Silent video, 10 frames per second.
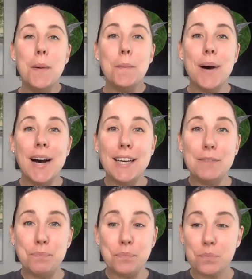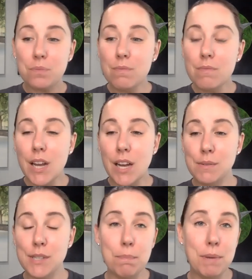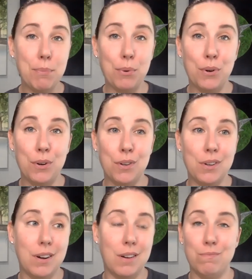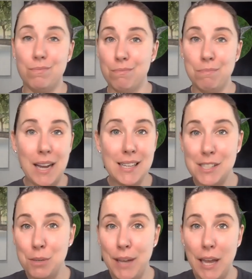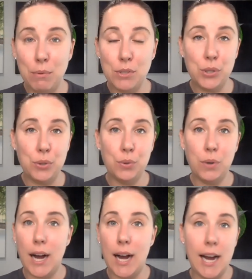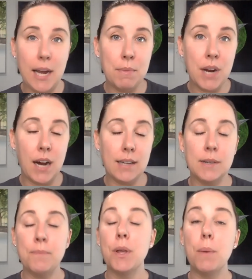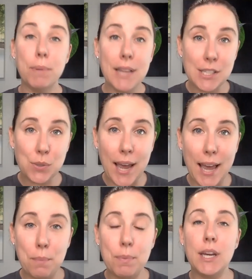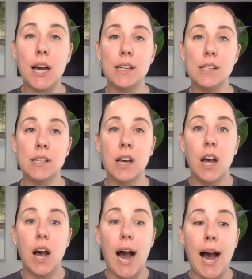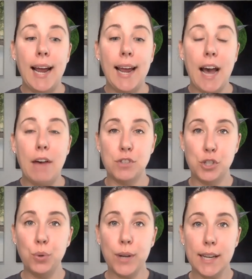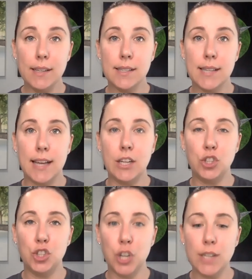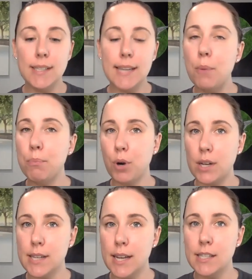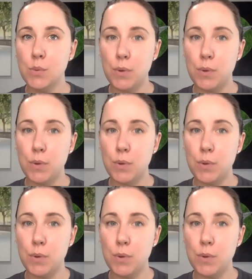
But uh, some people might still be able to, I'm not, but that's okay because I have two kits that just now processed